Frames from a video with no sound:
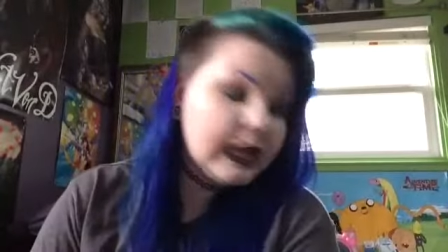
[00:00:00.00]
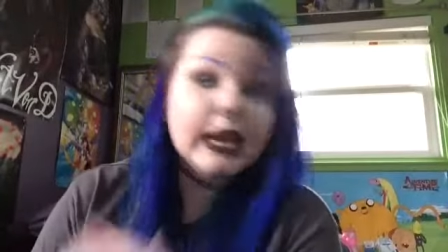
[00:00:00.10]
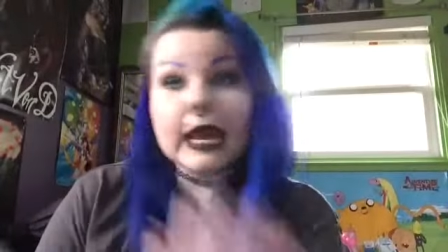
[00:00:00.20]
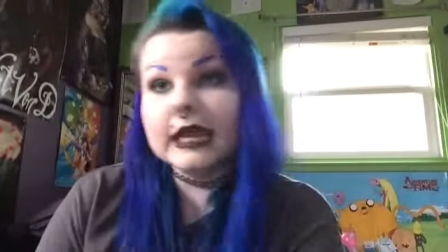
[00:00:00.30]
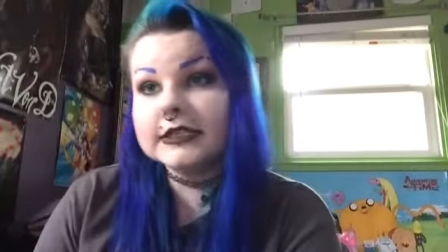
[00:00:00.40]
a
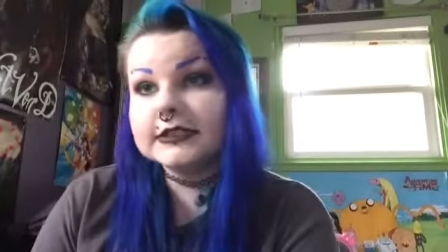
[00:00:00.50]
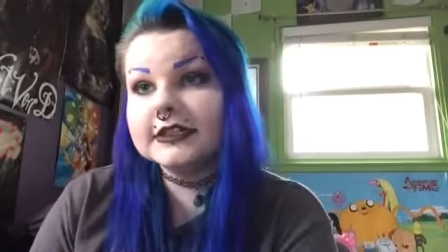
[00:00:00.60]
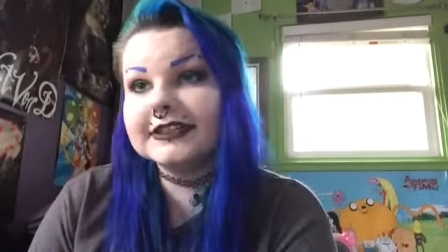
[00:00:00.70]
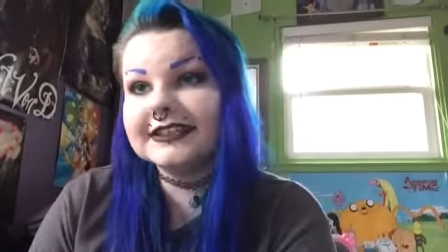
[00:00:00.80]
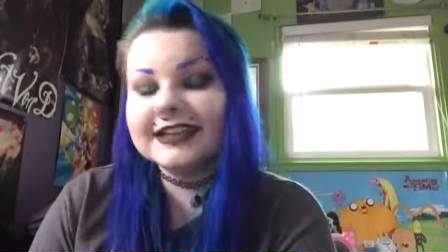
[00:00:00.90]

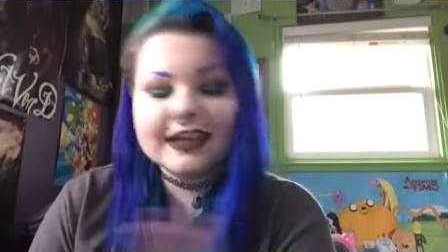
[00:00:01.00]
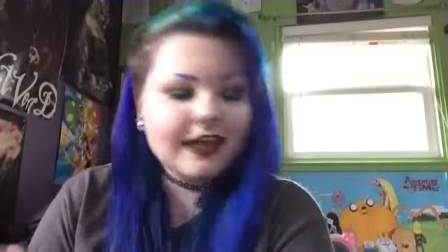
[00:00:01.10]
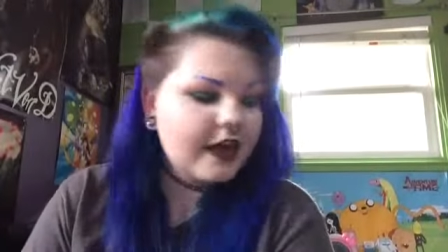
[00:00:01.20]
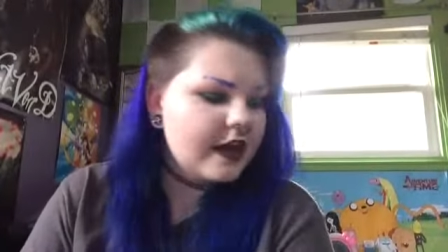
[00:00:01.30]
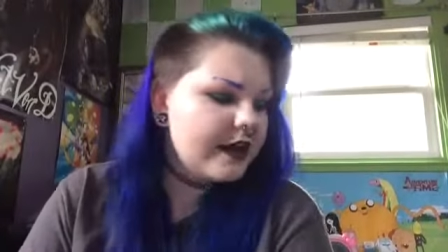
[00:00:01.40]

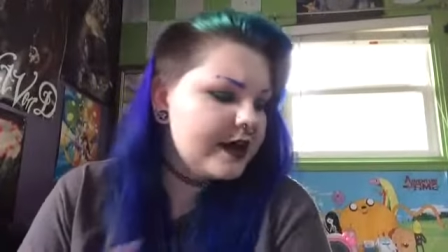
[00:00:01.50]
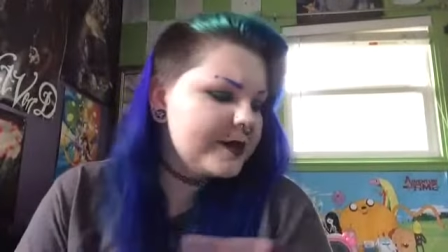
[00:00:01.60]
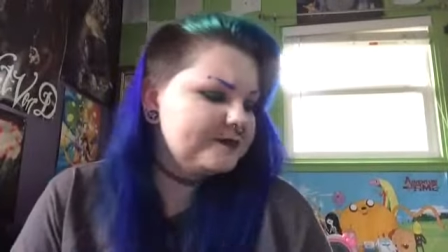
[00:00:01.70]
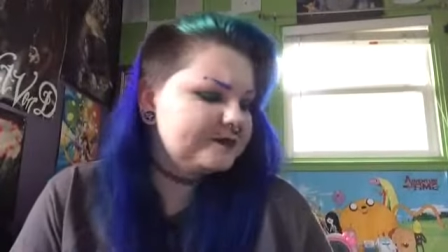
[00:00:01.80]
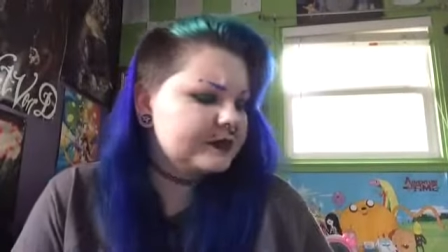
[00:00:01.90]

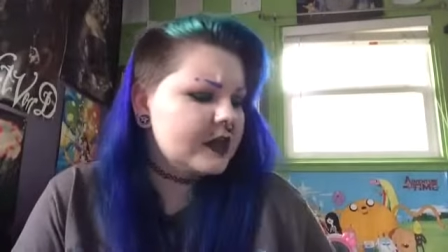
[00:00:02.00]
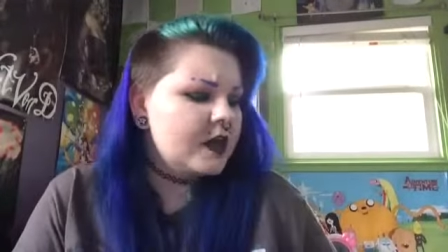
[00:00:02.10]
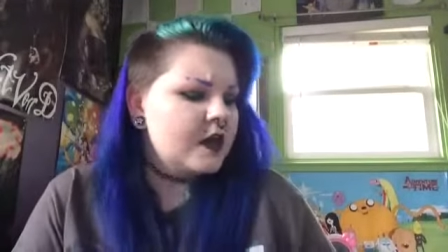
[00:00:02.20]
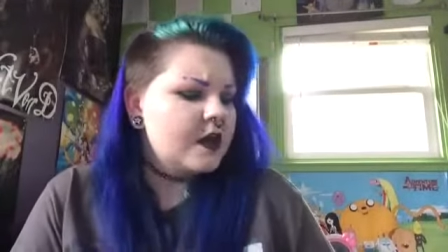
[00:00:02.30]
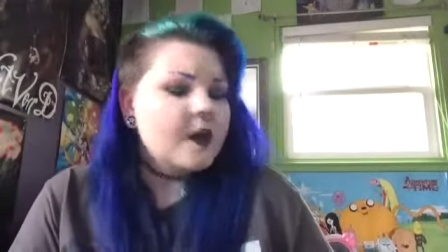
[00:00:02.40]
lot.
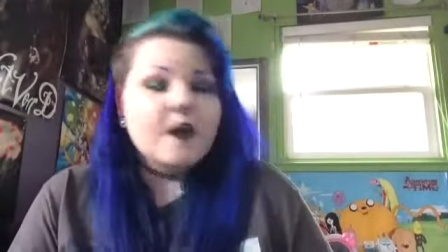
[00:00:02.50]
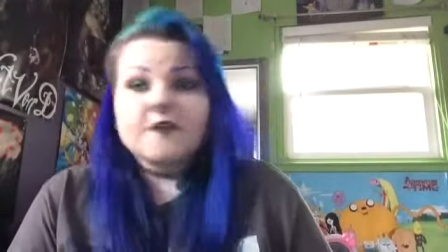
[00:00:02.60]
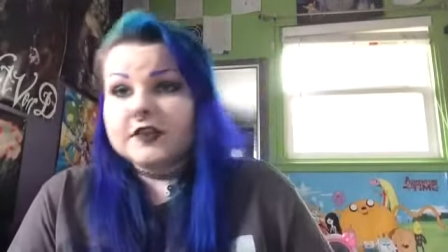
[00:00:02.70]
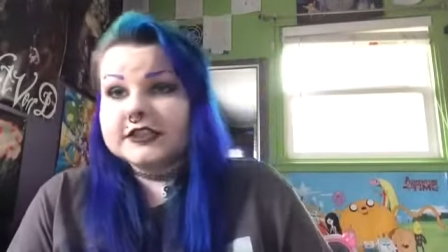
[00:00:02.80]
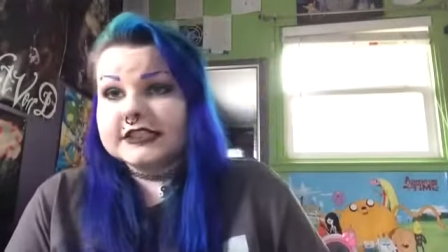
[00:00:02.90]

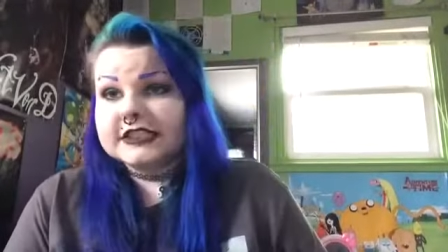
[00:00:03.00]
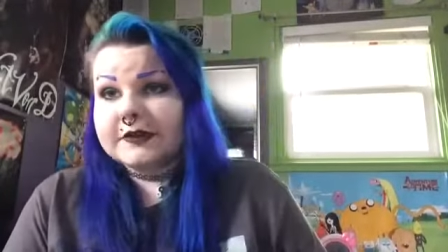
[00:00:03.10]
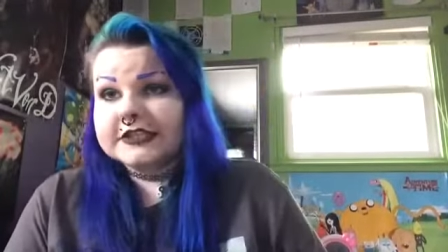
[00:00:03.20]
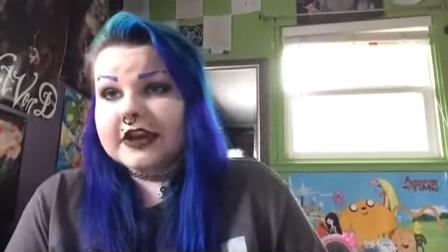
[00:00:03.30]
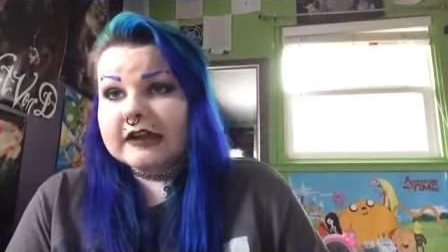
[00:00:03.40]
first things I
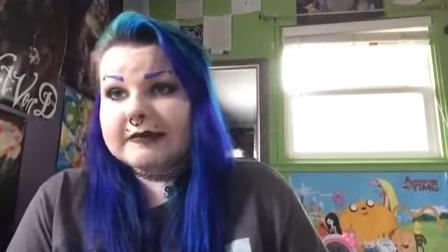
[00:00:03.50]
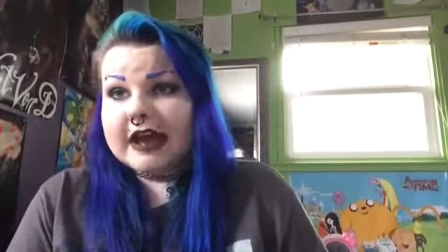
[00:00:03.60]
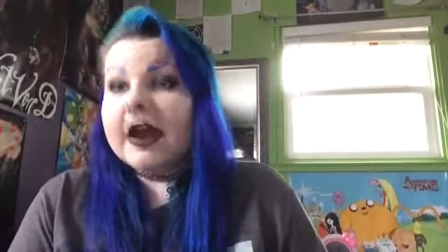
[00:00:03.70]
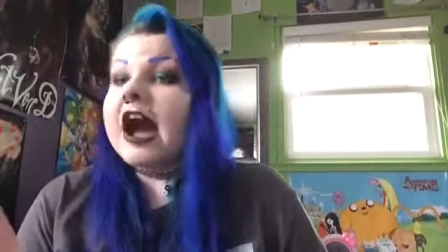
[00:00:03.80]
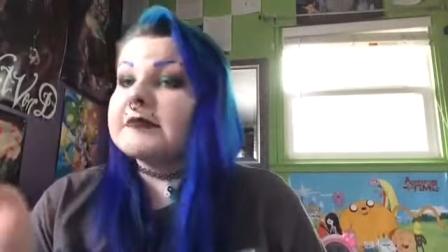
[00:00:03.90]
want to talk
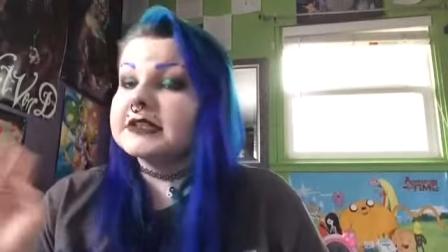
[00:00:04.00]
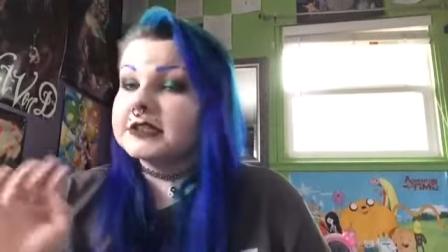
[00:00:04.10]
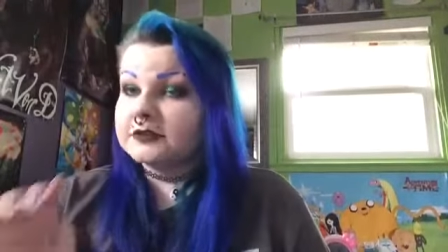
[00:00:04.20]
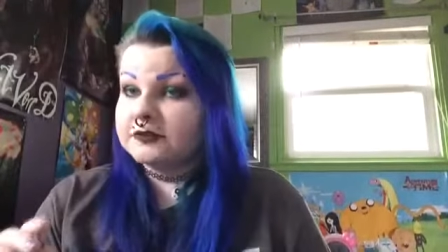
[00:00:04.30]
about, I'm a little